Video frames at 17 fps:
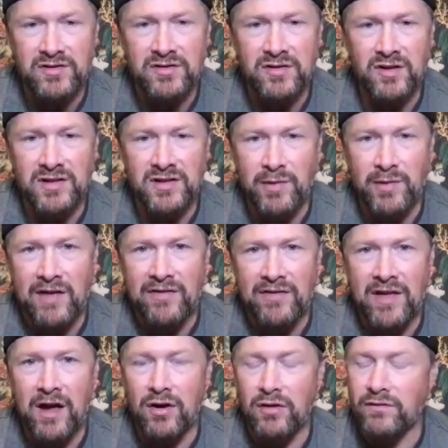concerns about
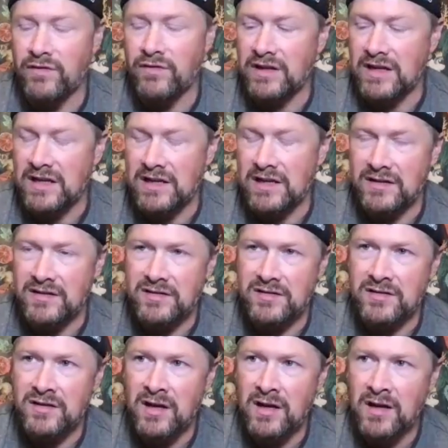that over the
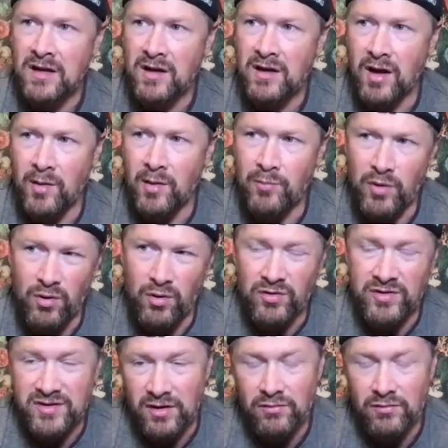years. But
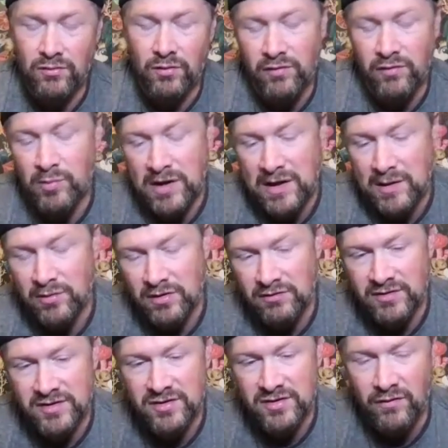also other people
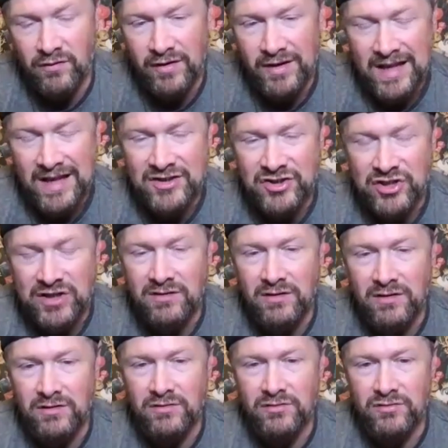are sort of alleging that